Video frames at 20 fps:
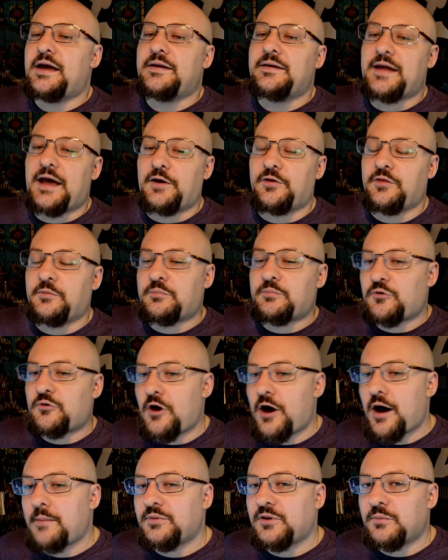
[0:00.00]
Now, the
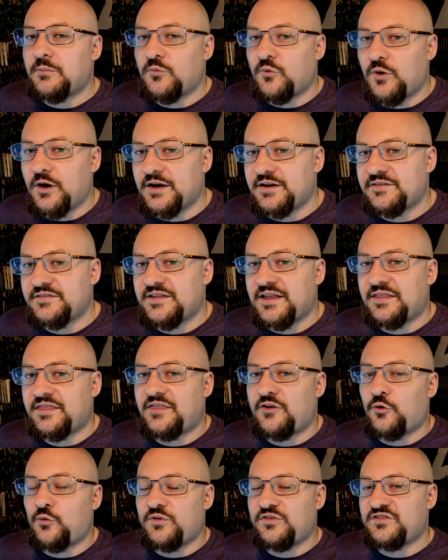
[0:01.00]
problem was
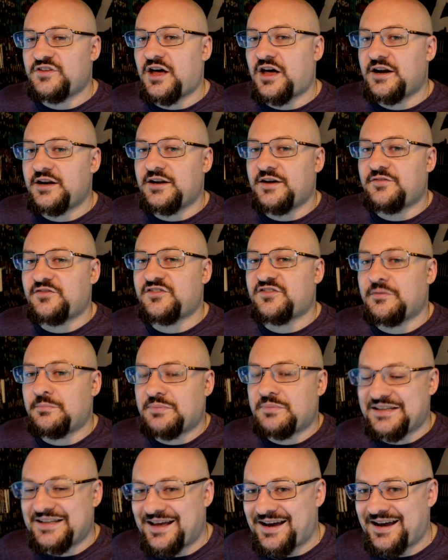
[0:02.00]
that there was not enough
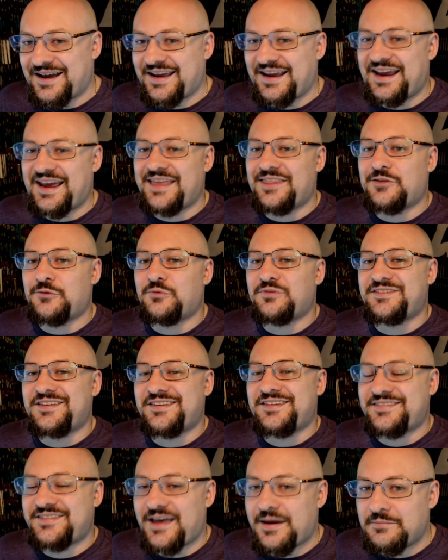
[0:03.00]
supply and there was
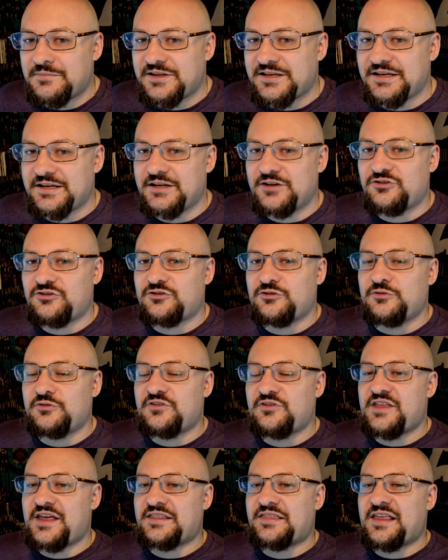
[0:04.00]
assembly
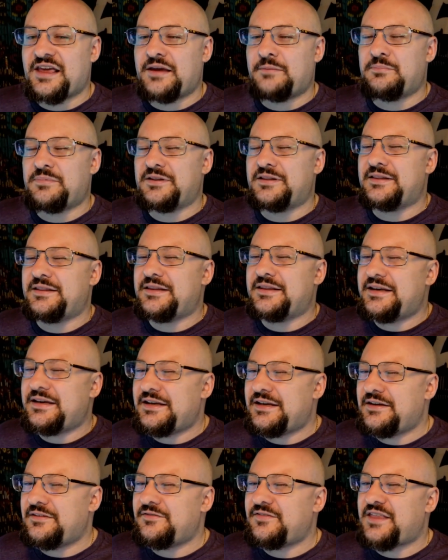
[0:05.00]
issues that they
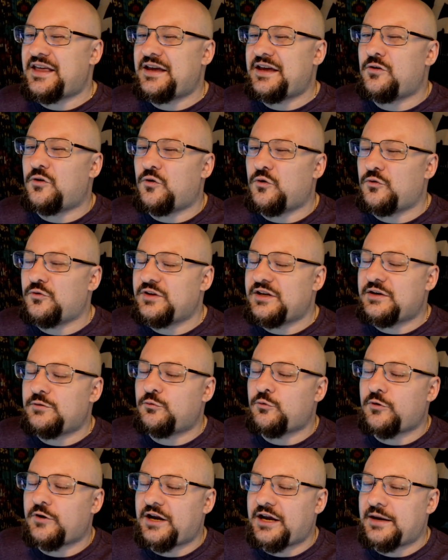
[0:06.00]
believe they only
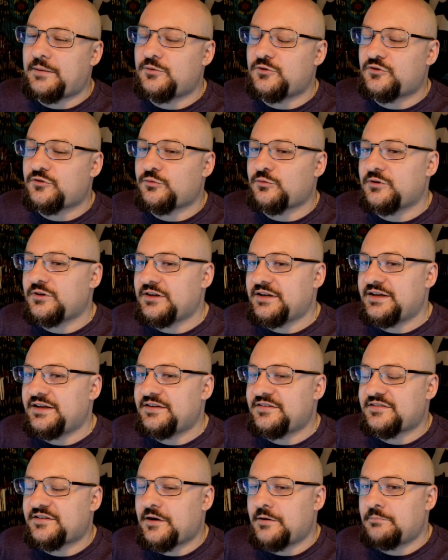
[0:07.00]
were able to
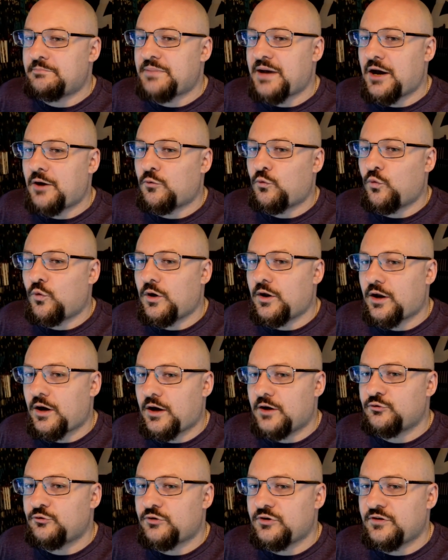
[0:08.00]
release about
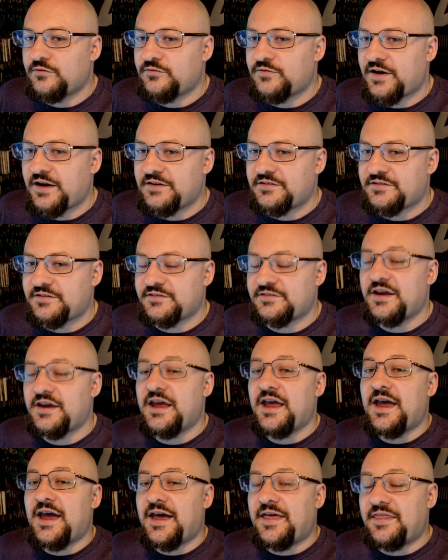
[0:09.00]
100 devices,
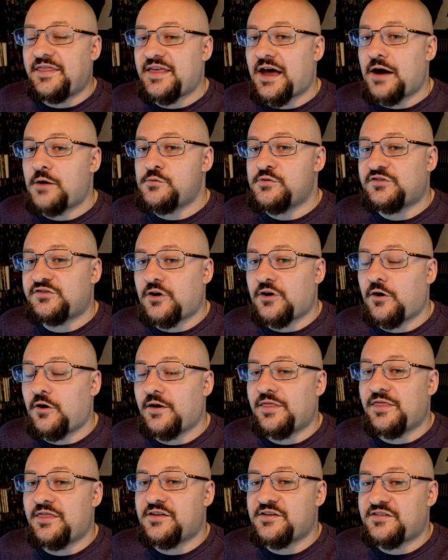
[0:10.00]
and that was
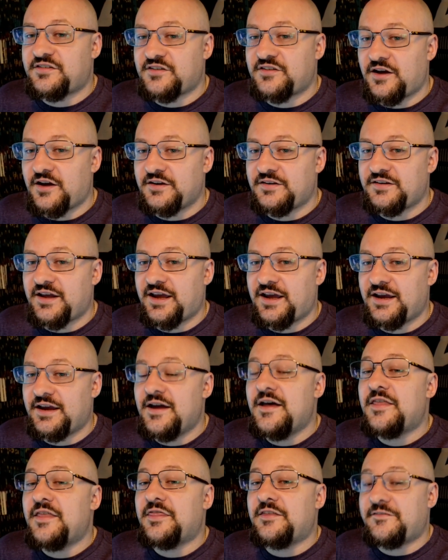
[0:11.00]
on the Sunday,
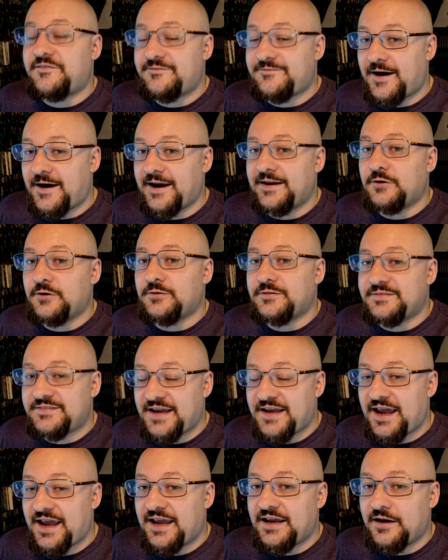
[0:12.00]
the final
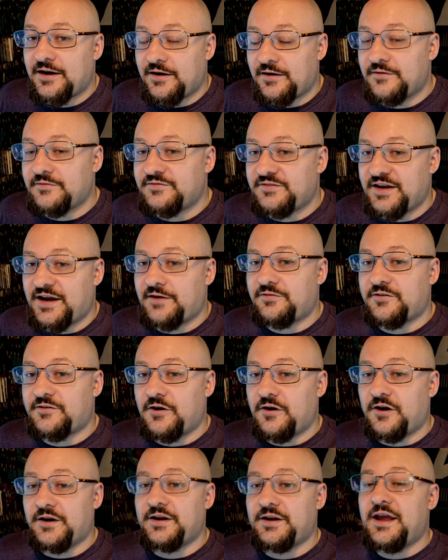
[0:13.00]
day of DEF
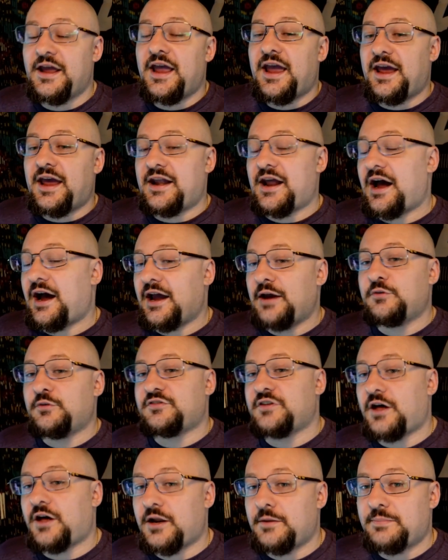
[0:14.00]
CON, and I
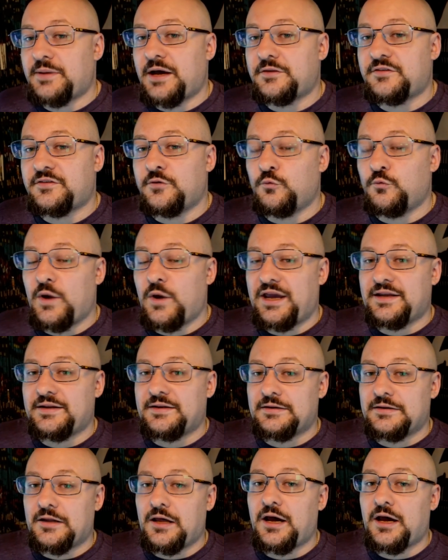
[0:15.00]
was not about to wait
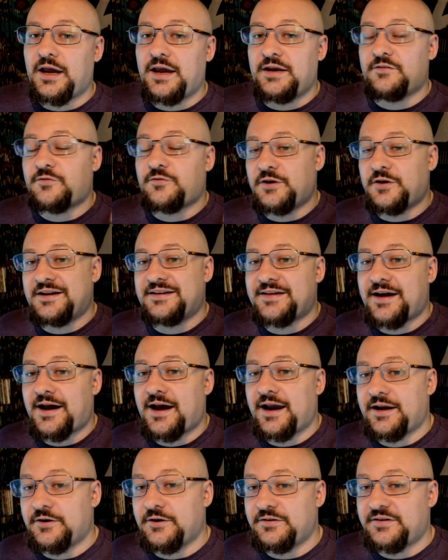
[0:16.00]
in line for an
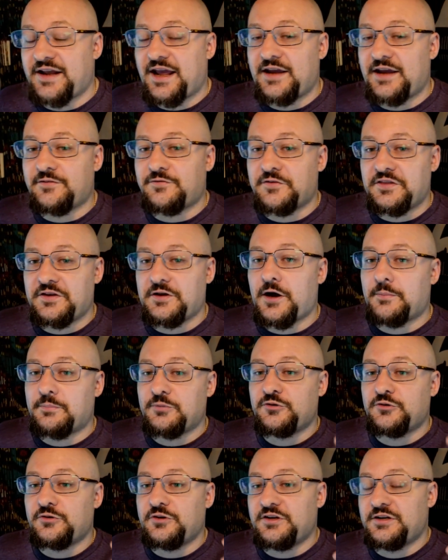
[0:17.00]
entire day for the
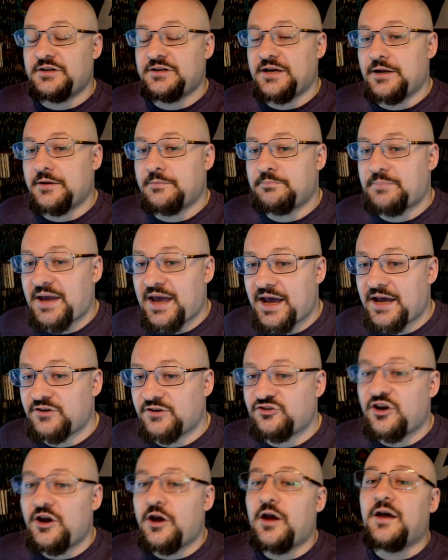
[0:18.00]
opportunity to get a
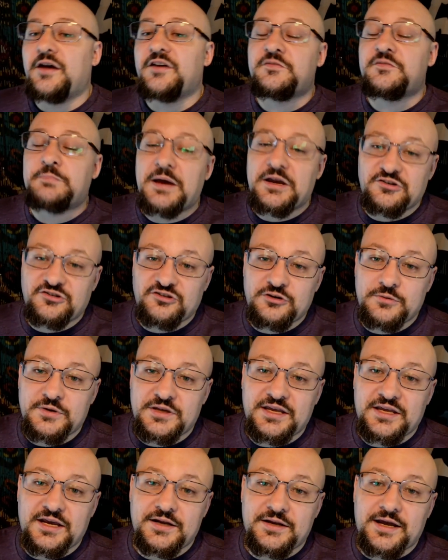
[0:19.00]
badge, especially
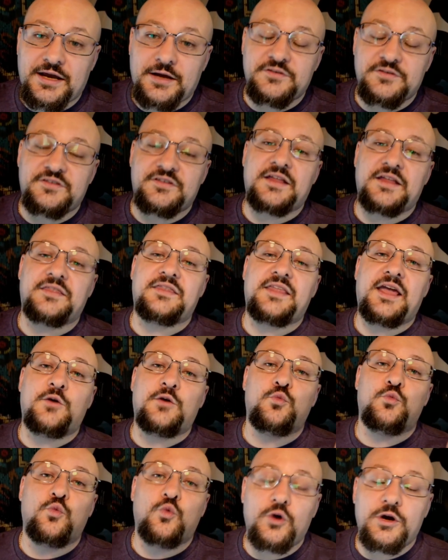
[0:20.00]
when they announced that they
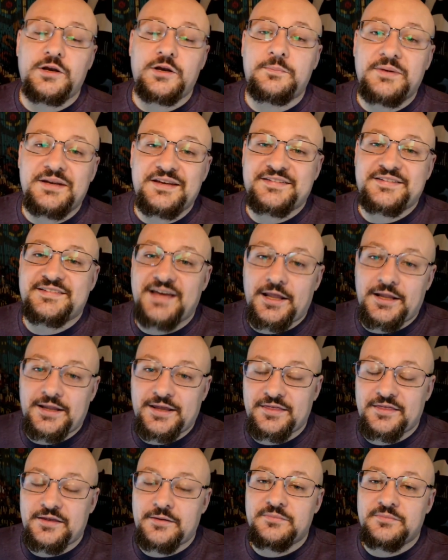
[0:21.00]
would be
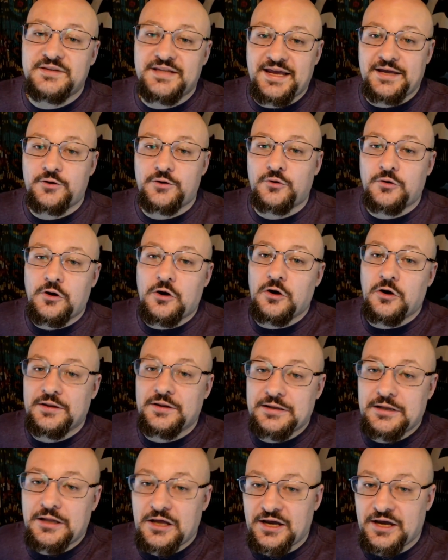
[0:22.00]
selling them later
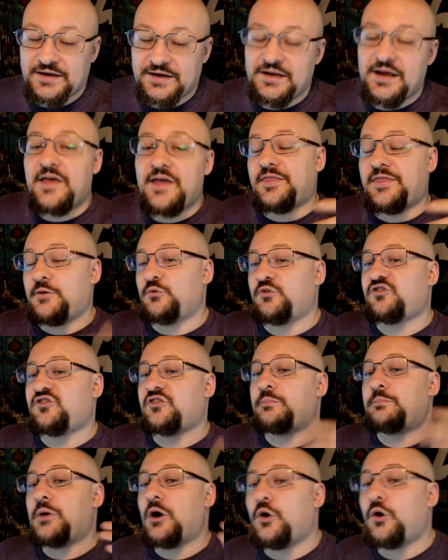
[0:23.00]
online. There was
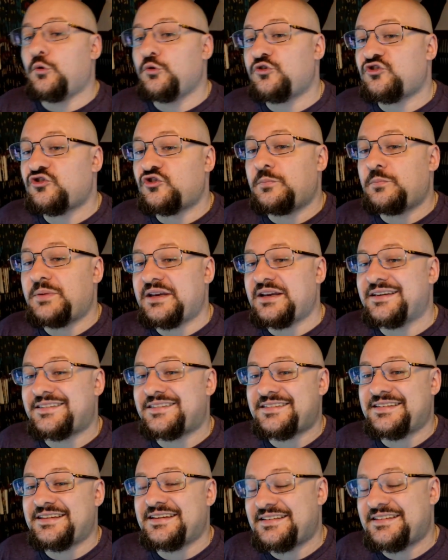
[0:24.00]
supposed to be a
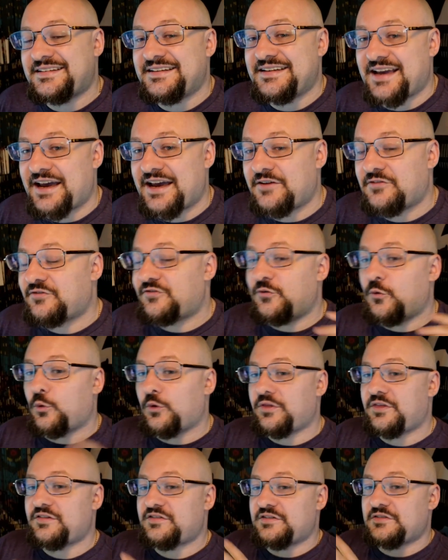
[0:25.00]
CTF
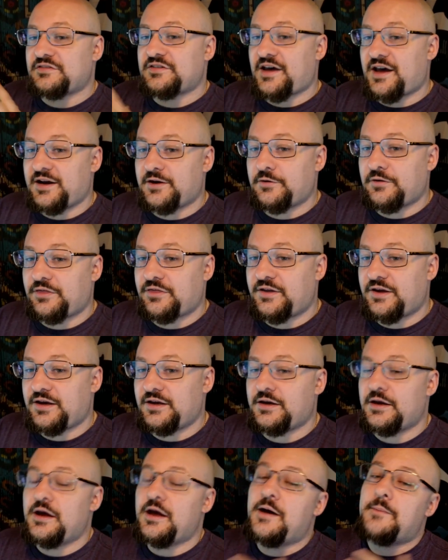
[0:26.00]
for this entire thing,